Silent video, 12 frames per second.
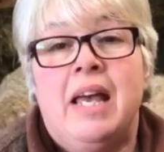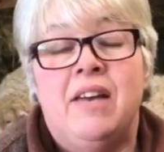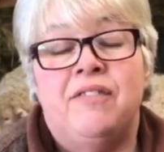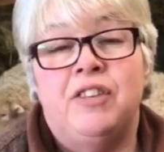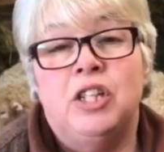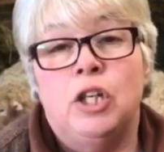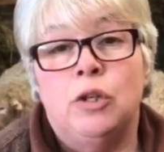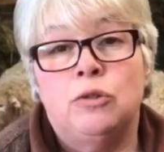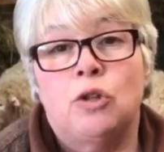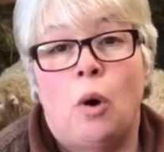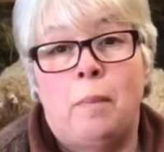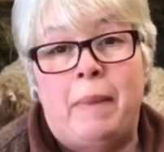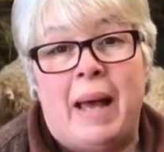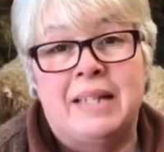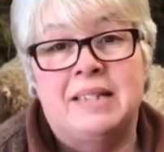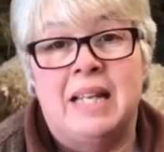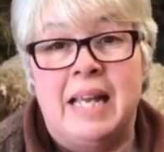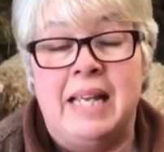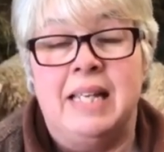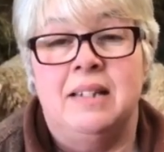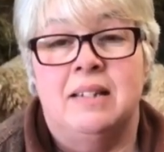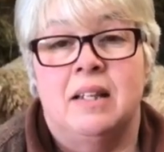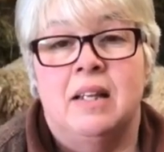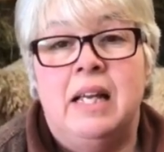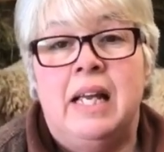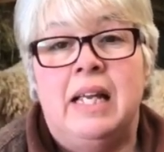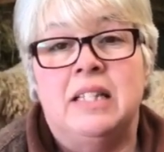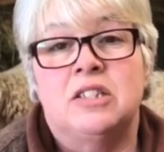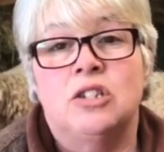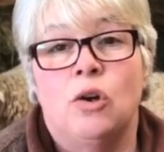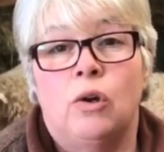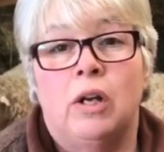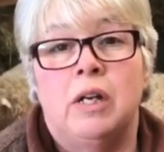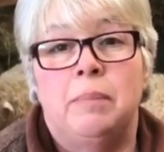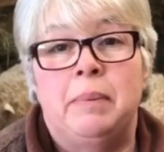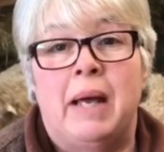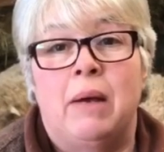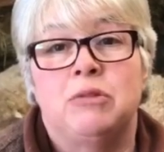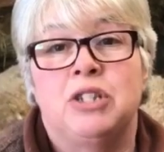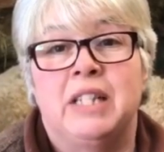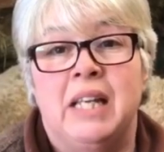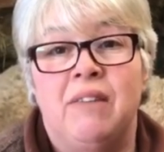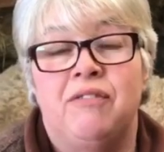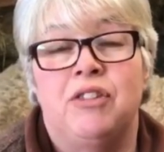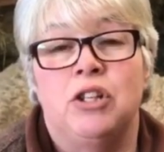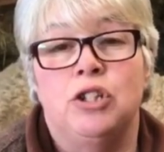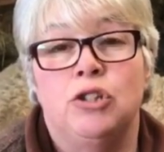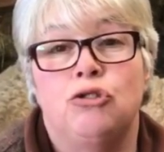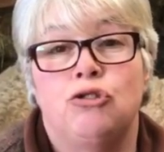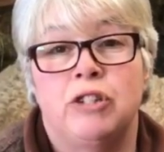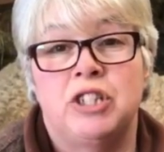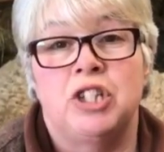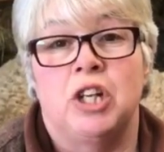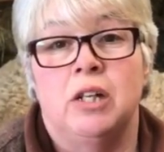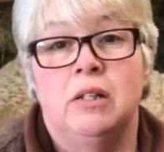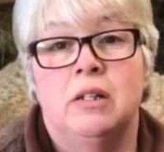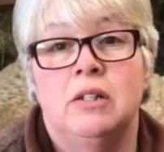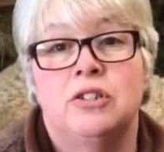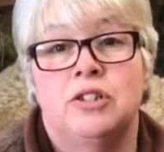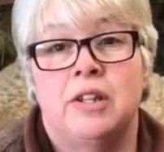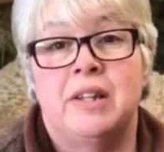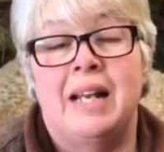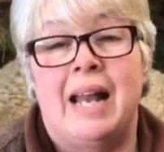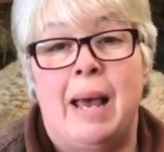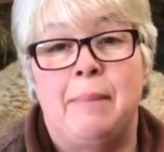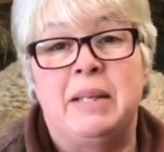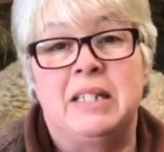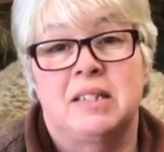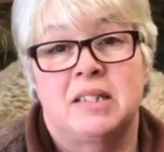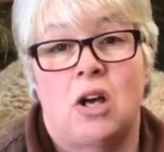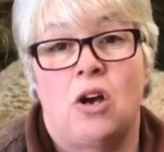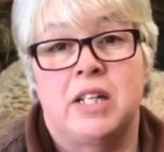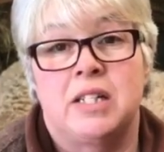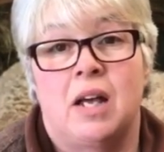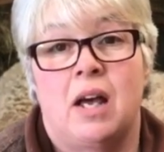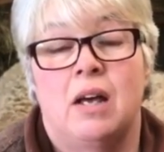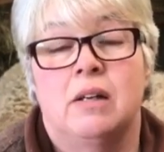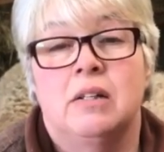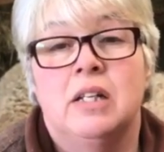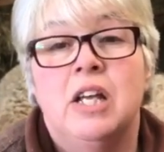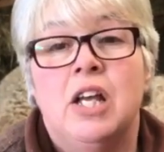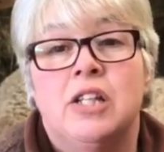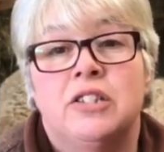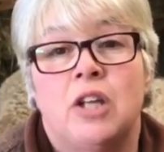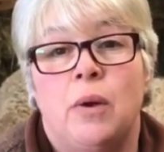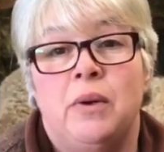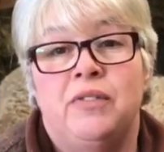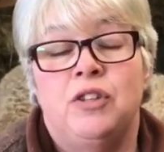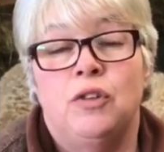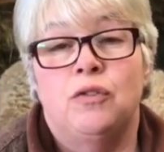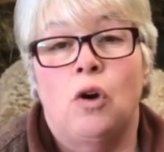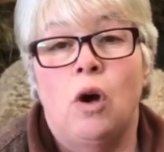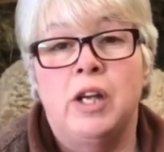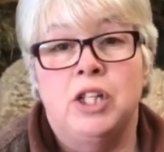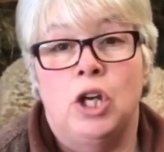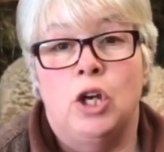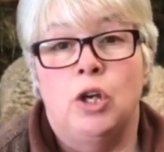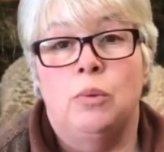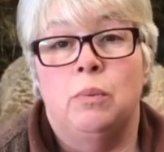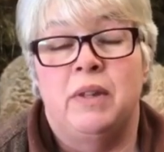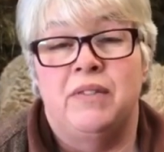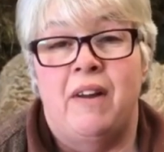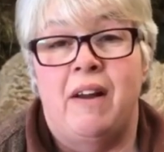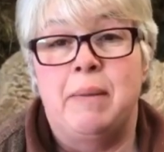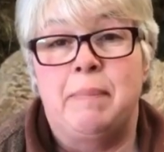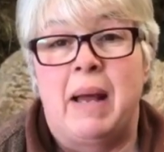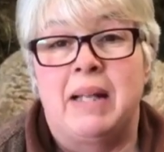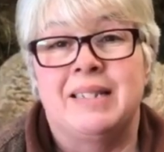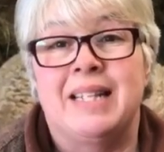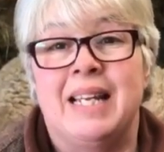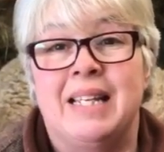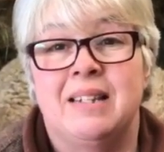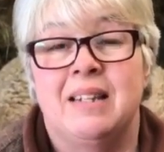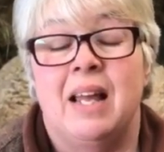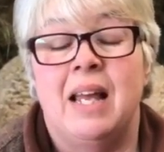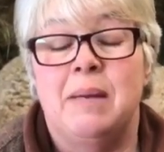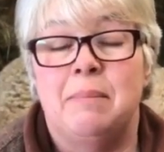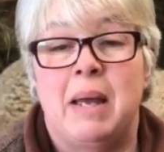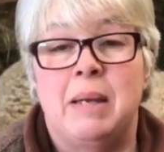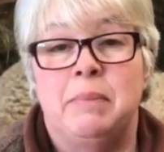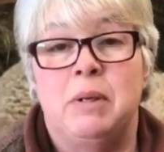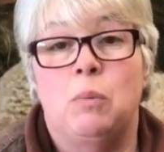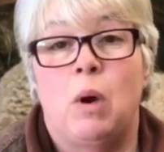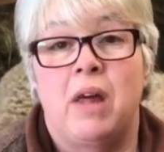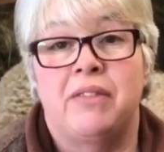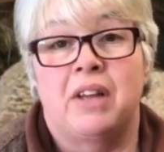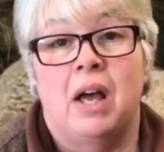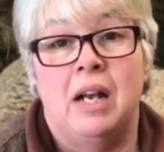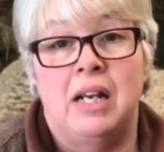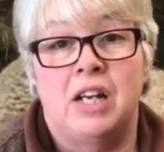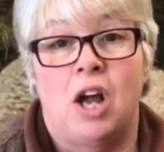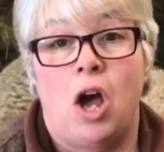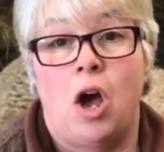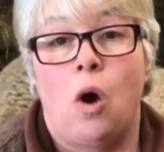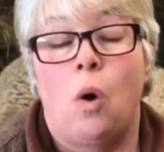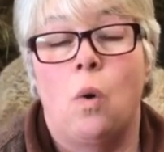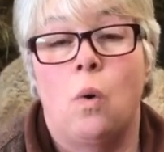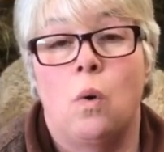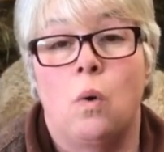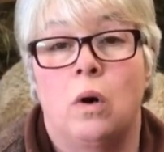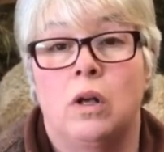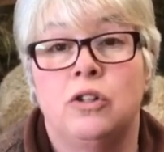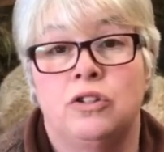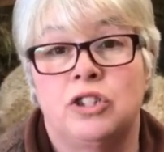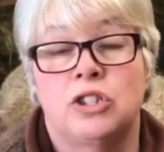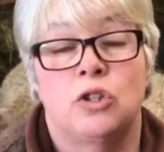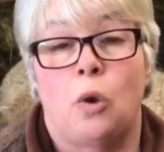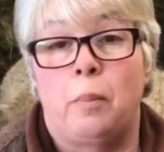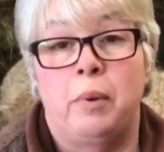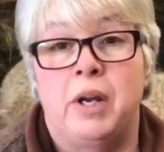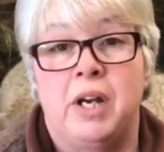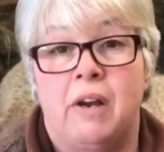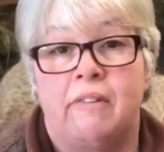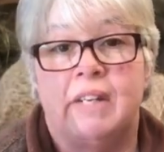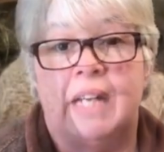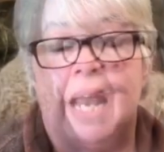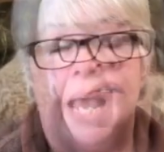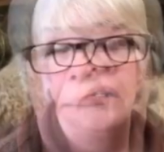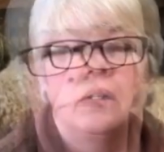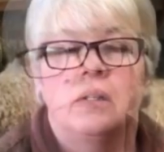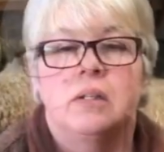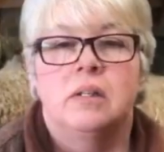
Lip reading: If a ewe's got bad teeth, it's not going to be able to give the nutrition to the lamb inside her. So if you've got a ewe with very bad teeth, it may be worth culling her or just not putting her in lamb.